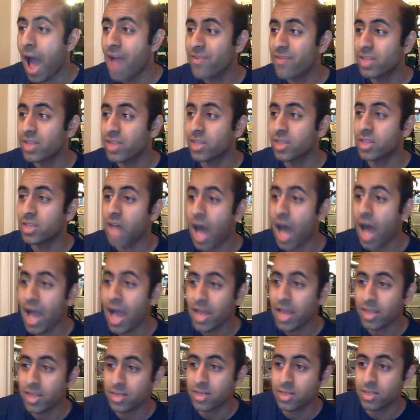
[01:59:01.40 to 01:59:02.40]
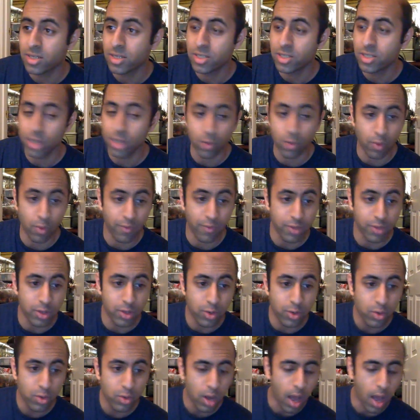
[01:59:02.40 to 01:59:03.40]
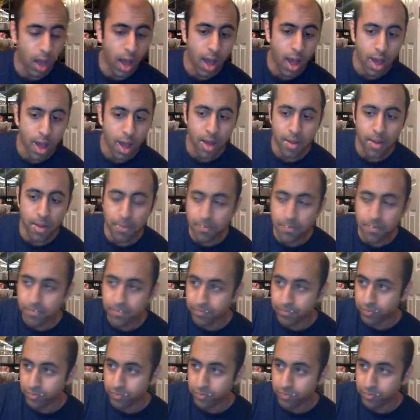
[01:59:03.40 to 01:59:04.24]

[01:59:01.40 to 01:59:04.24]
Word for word: have a lot to still review. Um,